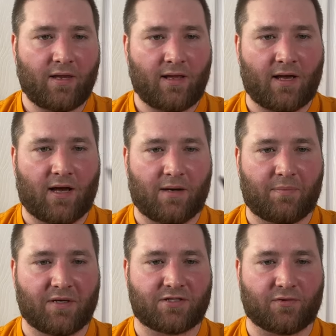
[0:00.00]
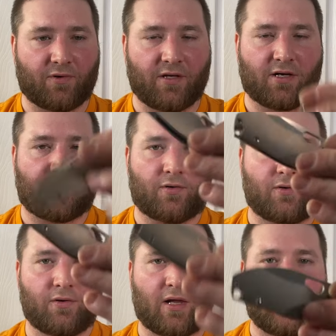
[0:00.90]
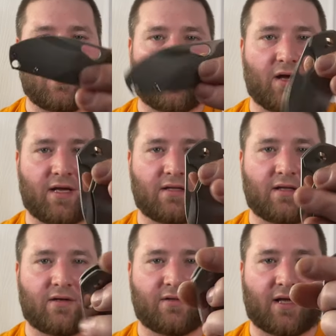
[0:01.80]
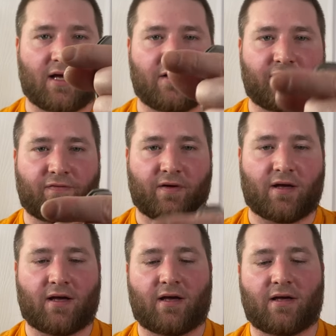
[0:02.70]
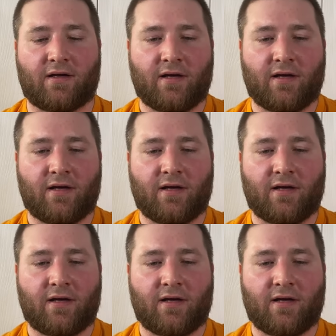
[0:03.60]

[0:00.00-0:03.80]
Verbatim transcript: Uh, but it's a really cool, lightweight little knife, uh,